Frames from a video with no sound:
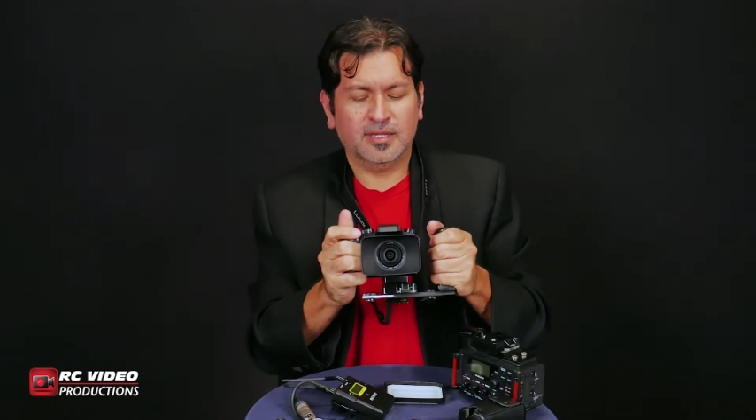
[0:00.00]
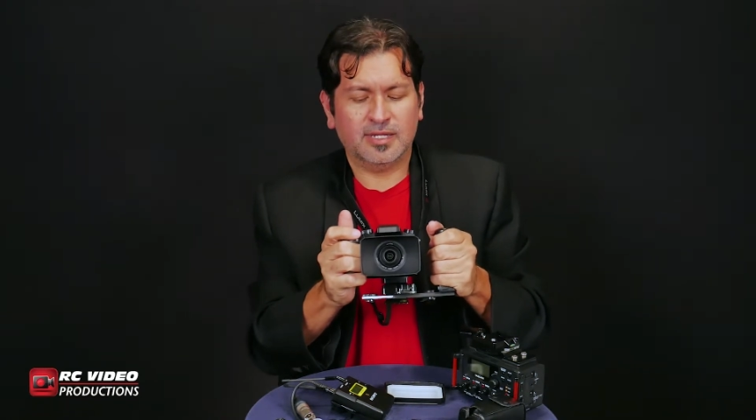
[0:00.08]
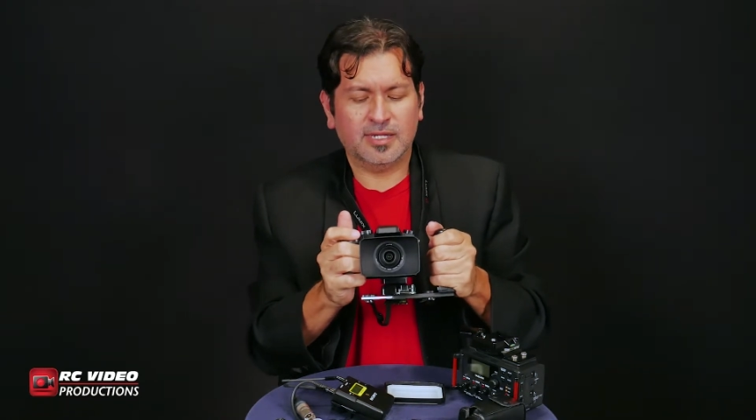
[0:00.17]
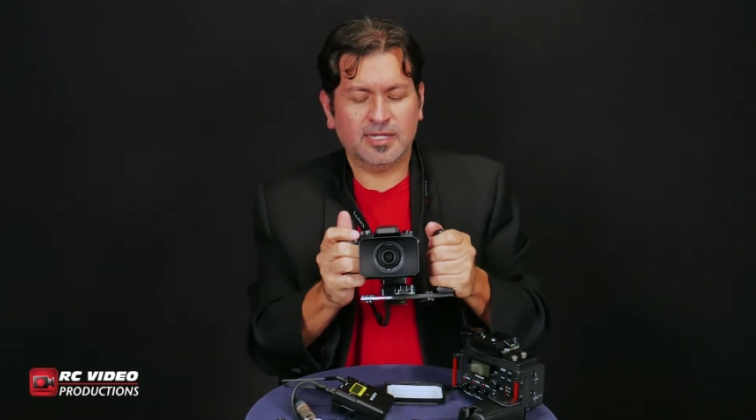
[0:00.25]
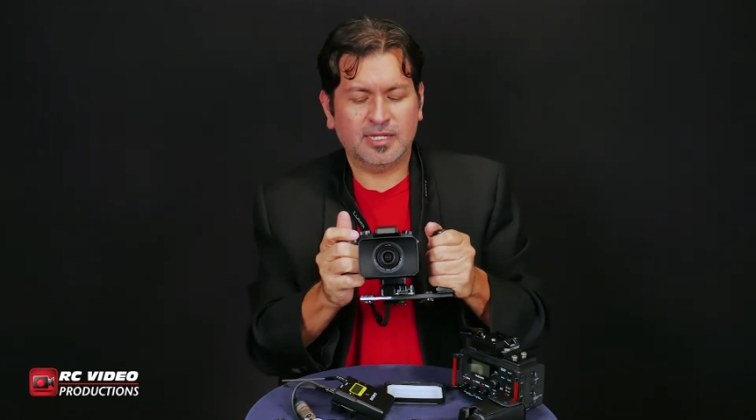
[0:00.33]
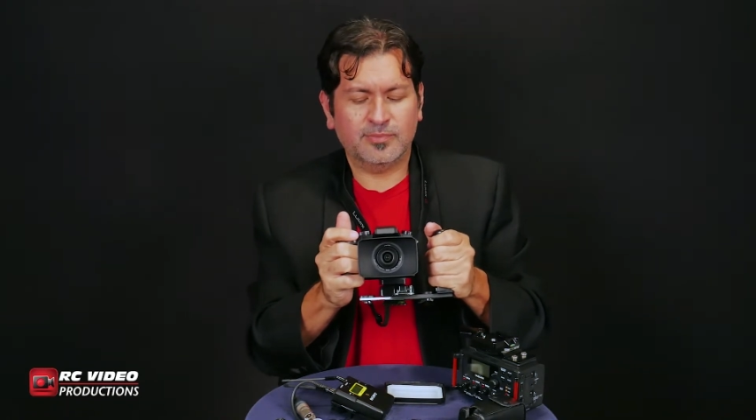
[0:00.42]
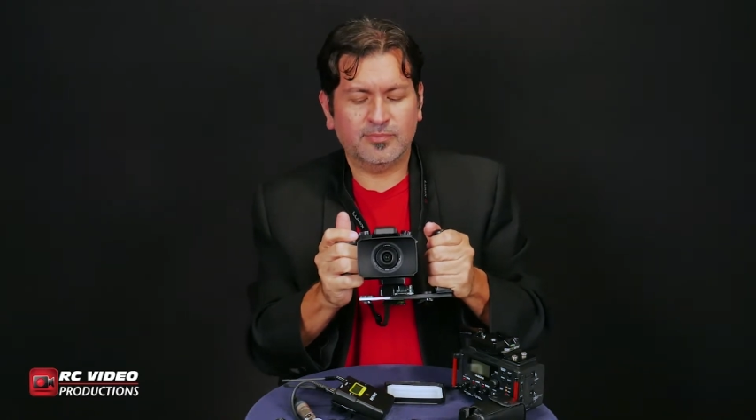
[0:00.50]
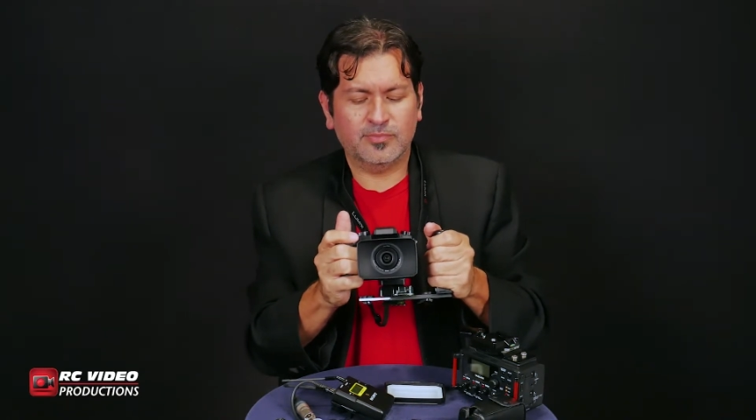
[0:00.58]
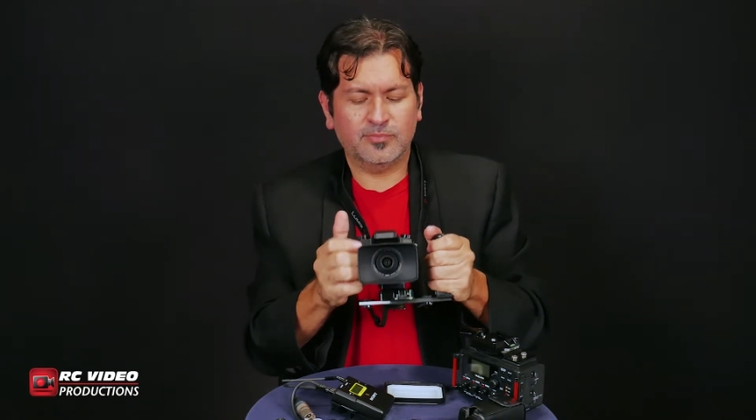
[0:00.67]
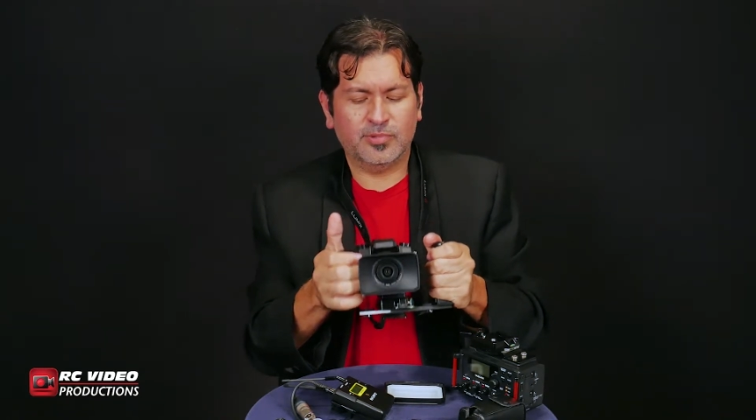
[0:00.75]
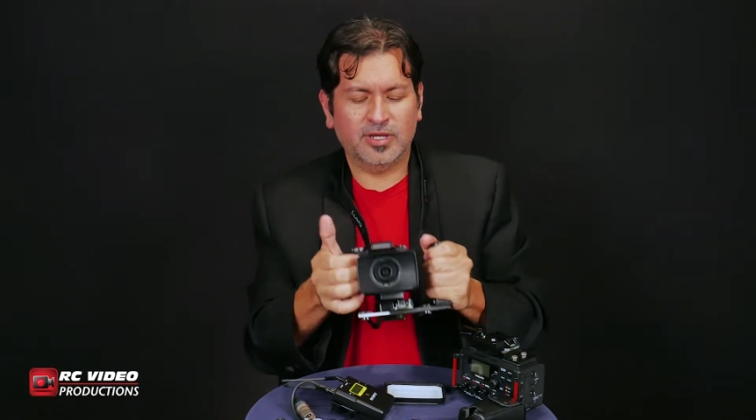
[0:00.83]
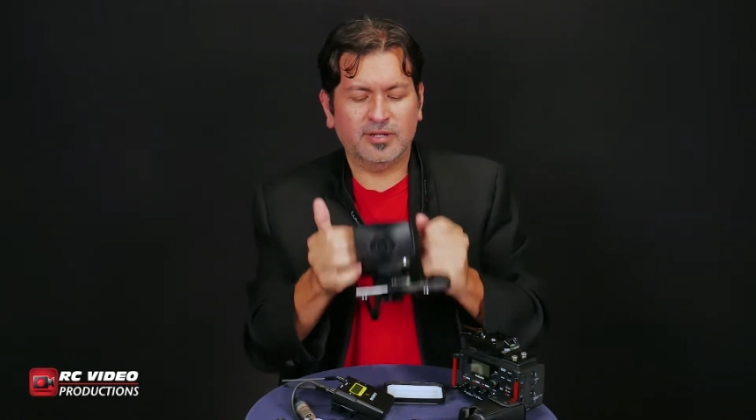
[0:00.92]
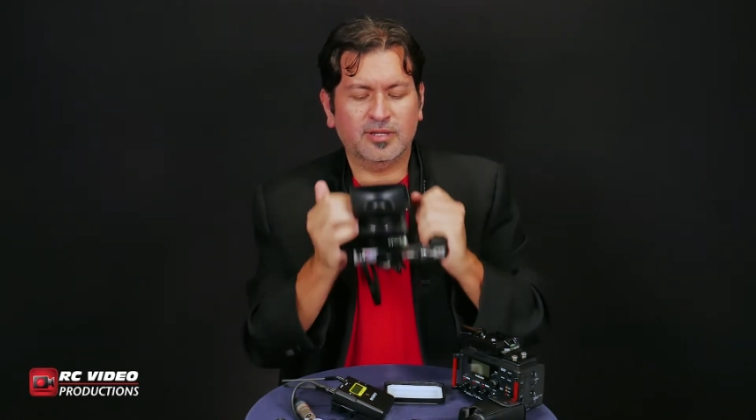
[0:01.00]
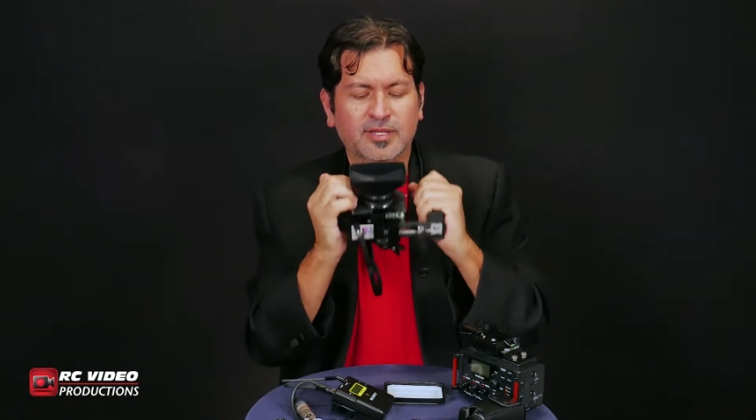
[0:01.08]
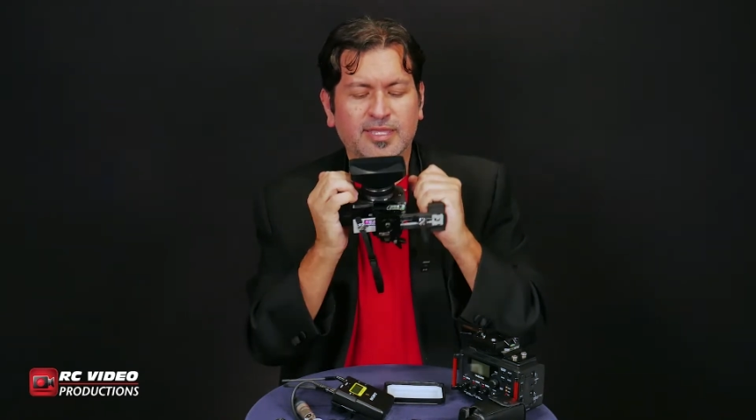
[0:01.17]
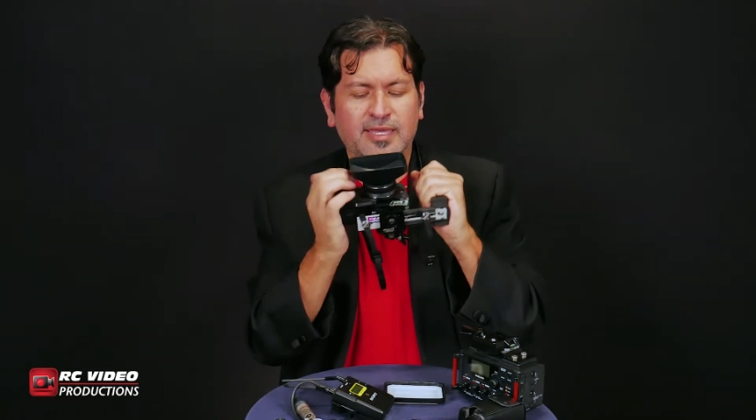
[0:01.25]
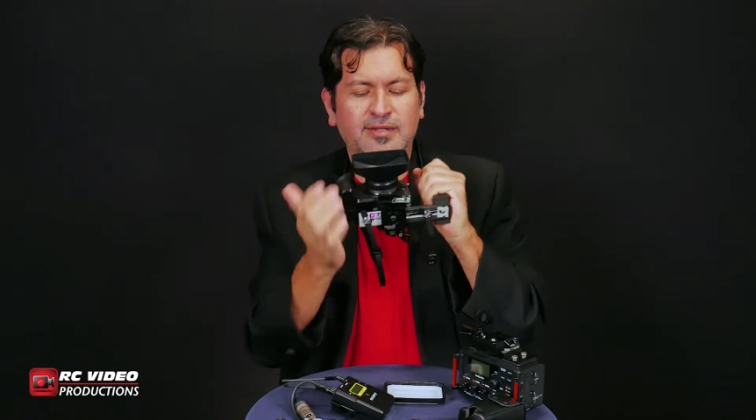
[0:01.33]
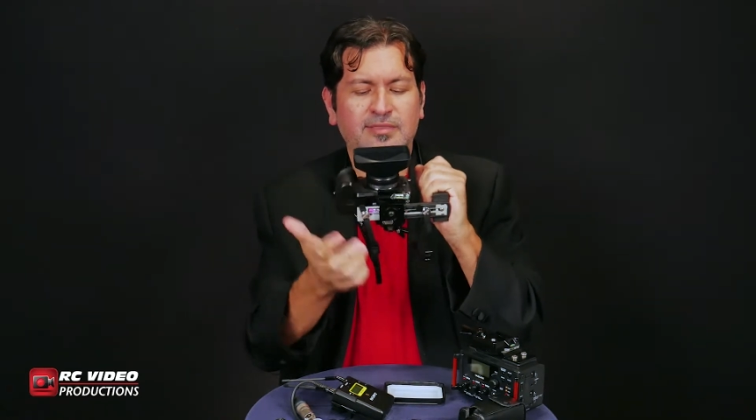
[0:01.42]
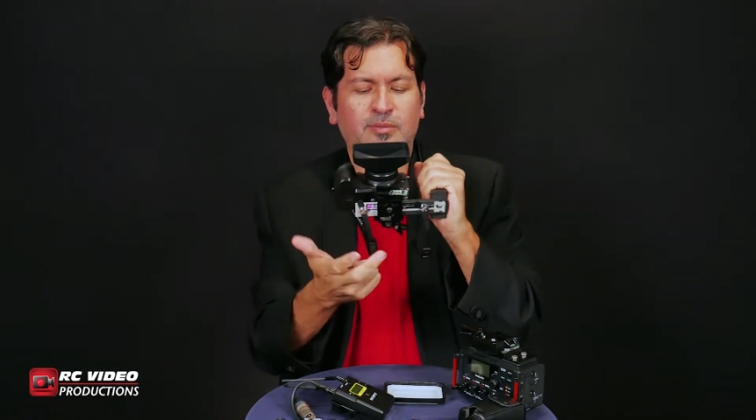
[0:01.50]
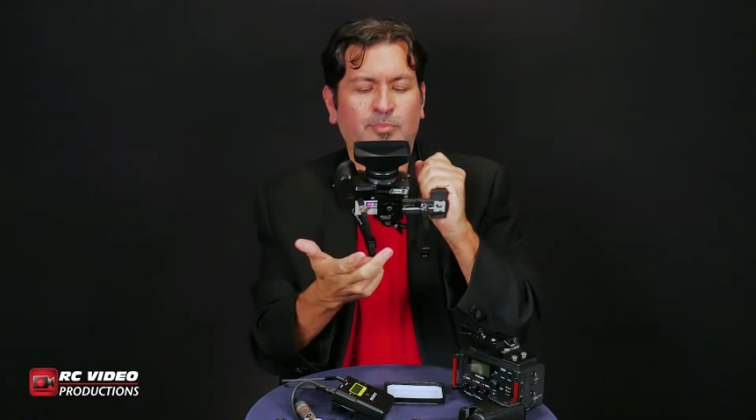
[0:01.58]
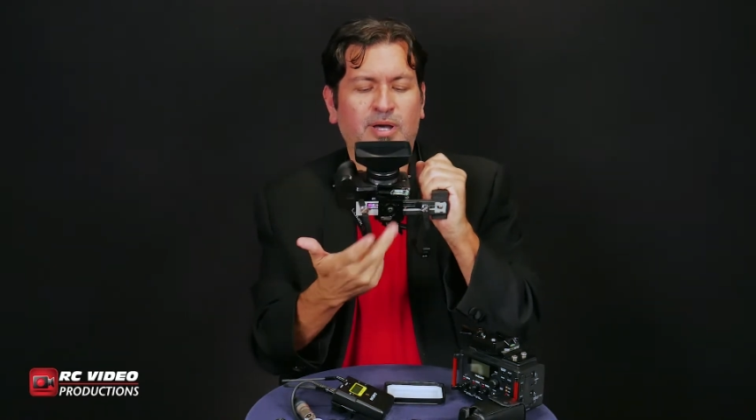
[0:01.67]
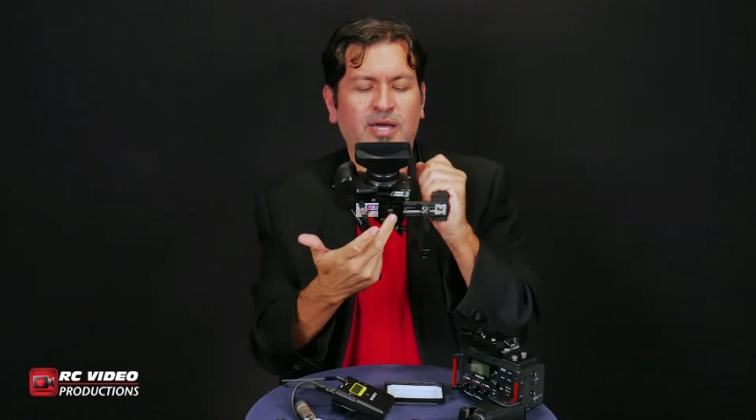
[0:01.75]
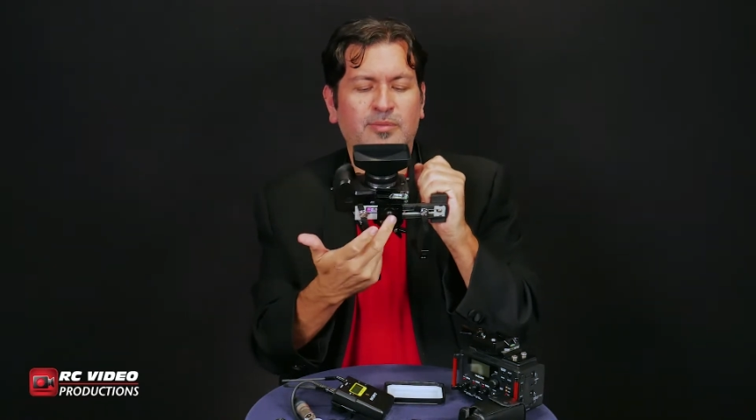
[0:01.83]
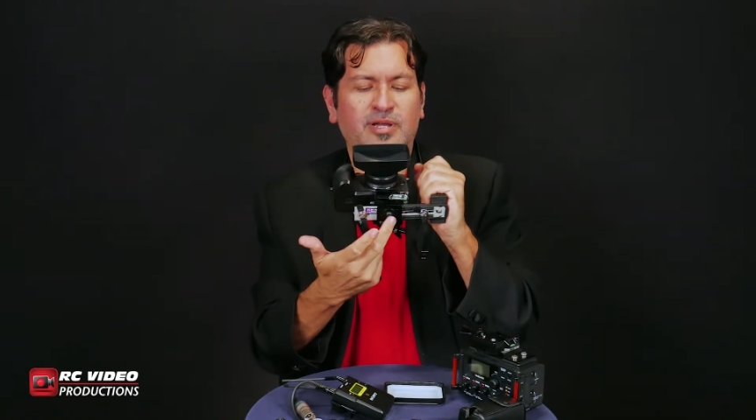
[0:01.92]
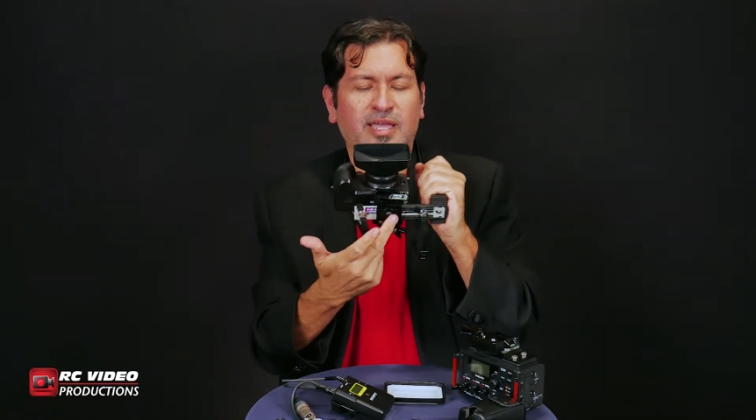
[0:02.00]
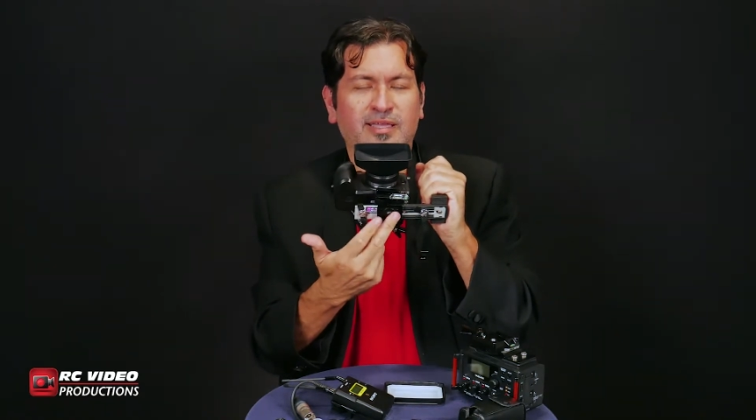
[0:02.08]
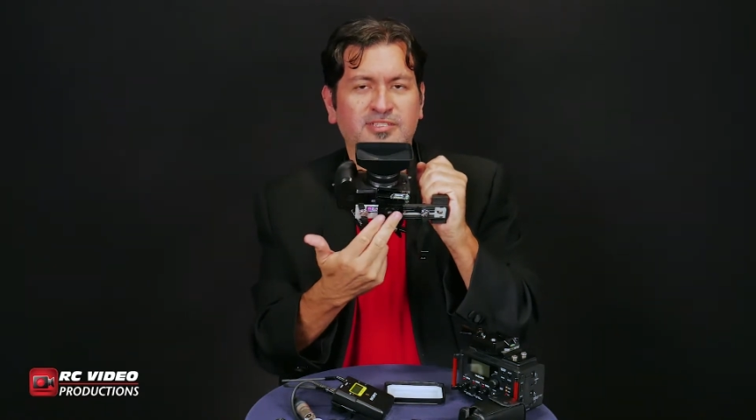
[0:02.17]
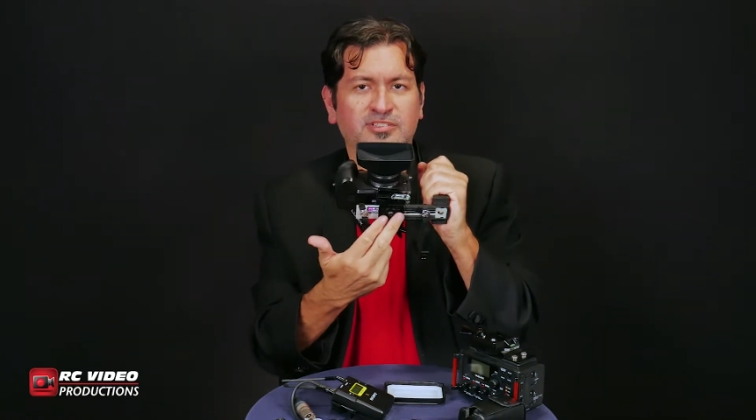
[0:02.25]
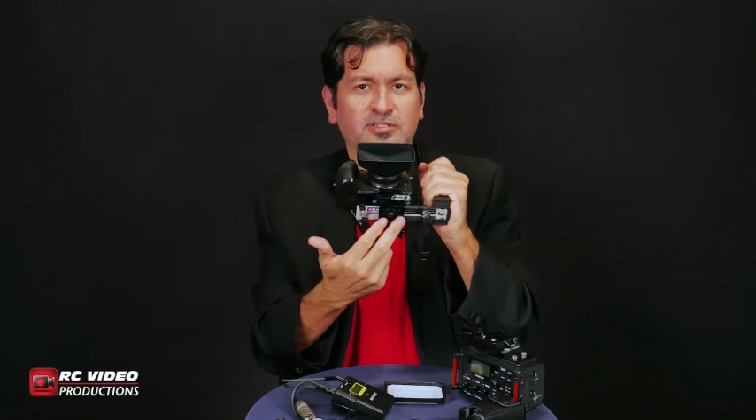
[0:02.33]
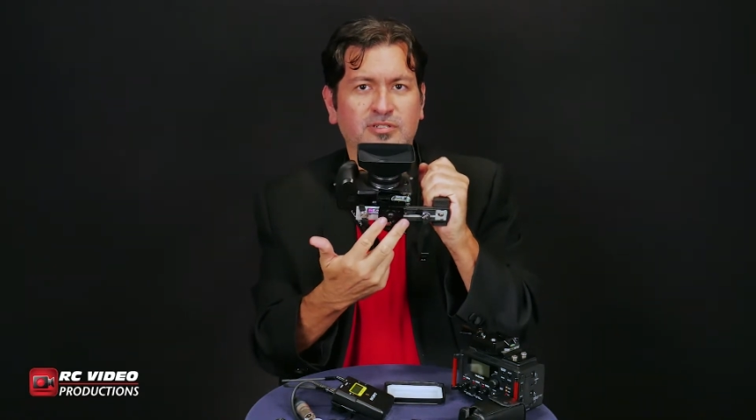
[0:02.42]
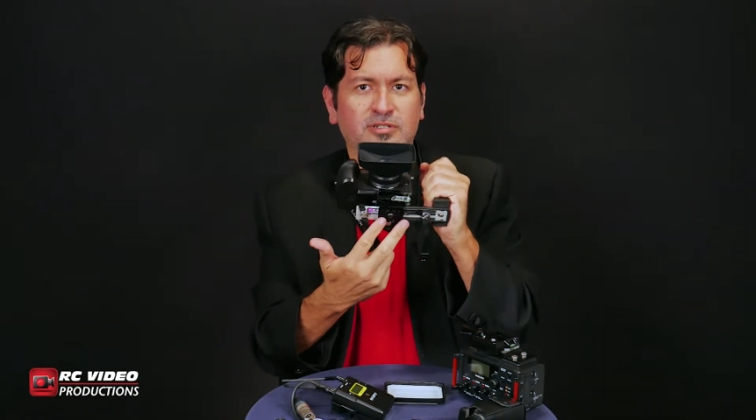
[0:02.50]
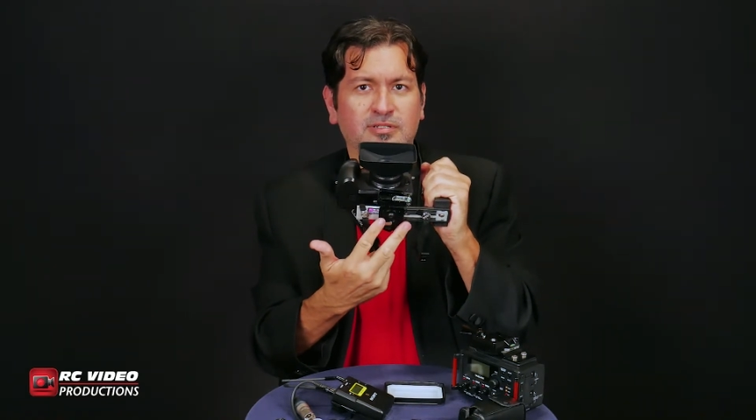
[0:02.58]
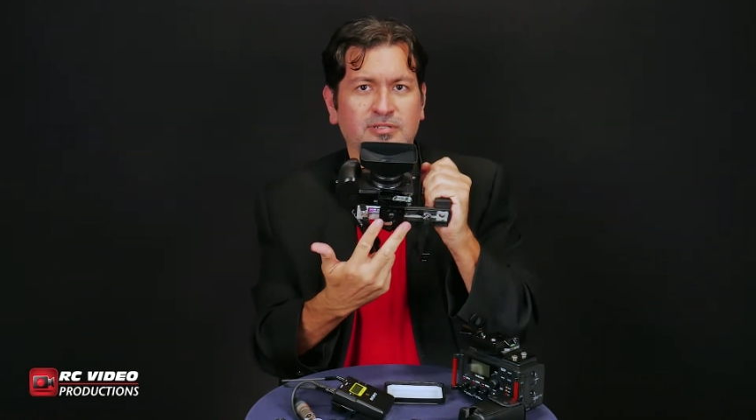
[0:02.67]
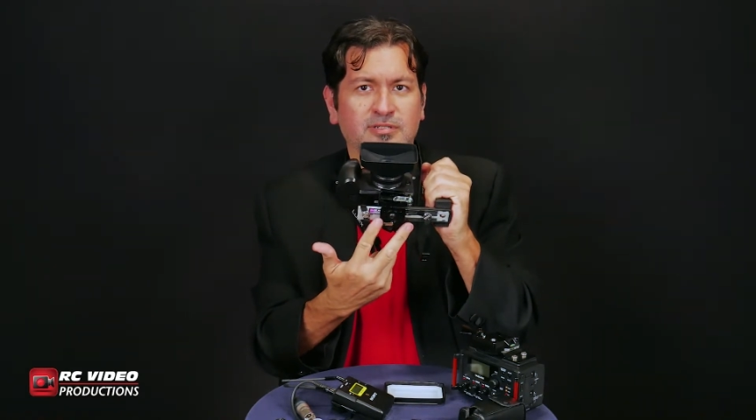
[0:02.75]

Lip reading: But again, at the bottom I still